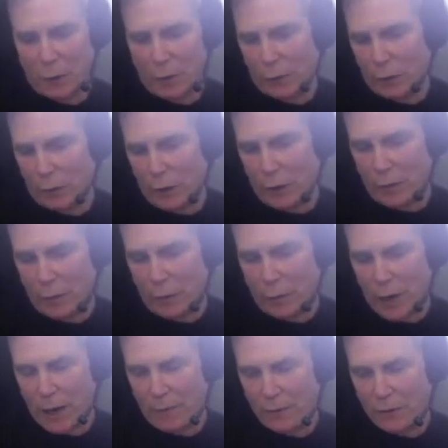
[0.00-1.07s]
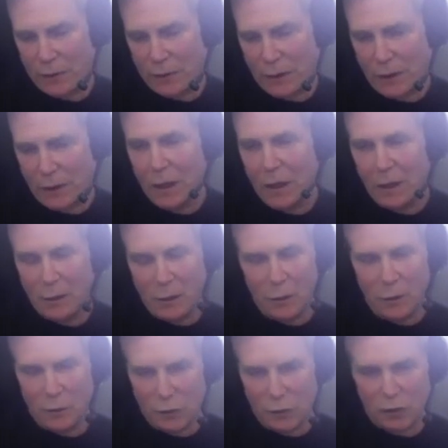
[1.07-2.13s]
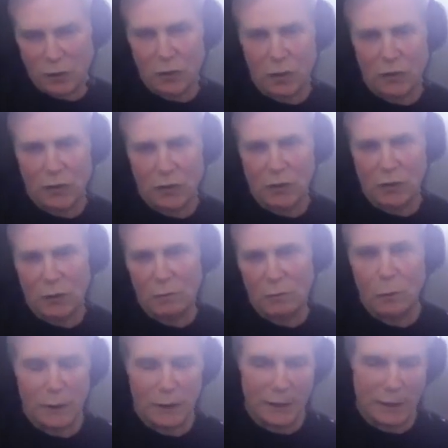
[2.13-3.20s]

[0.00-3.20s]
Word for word: If you're there for privacy, use our search engine, we'll end